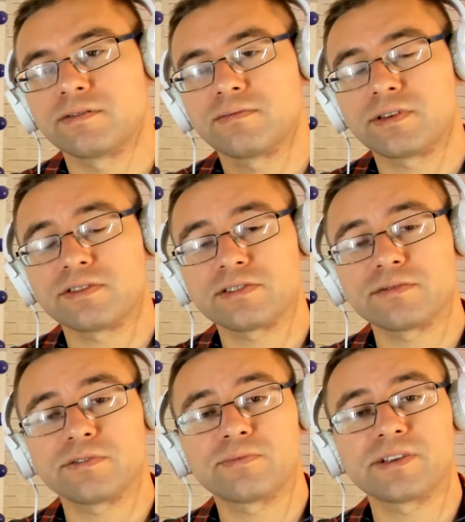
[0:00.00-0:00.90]
because it
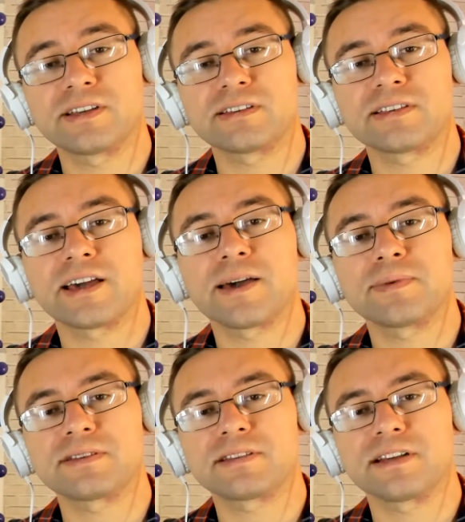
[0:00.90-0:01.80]
will bring us the
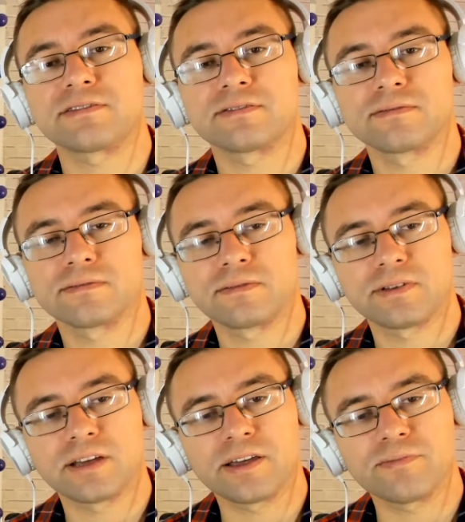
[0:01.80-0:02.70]
happiest life.
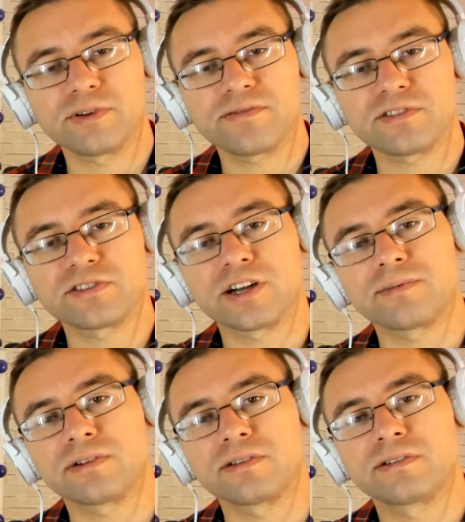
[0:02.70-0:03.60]
And previous
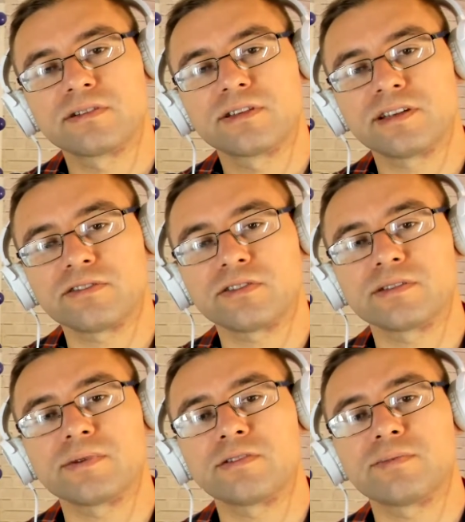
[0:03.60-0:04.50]
chapter, he talked
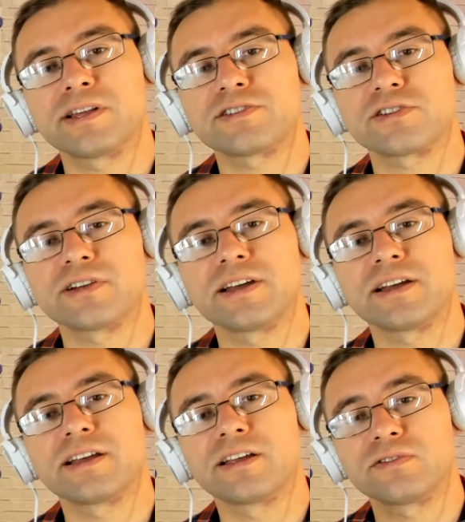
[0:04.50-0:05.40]
about pleasure,
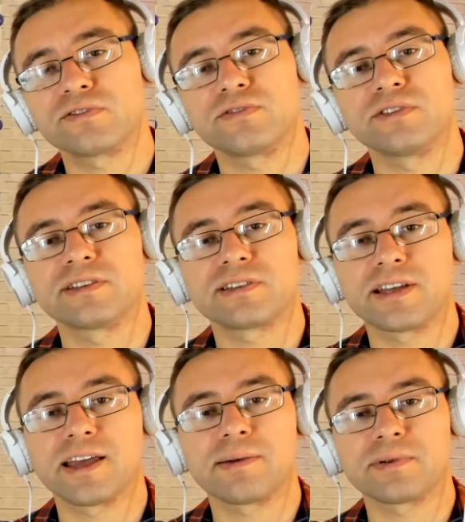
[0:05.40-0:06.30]
usefulness,
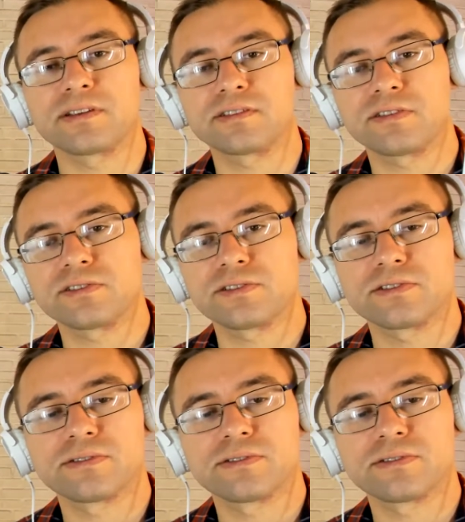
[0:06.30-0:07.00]
and happiness also.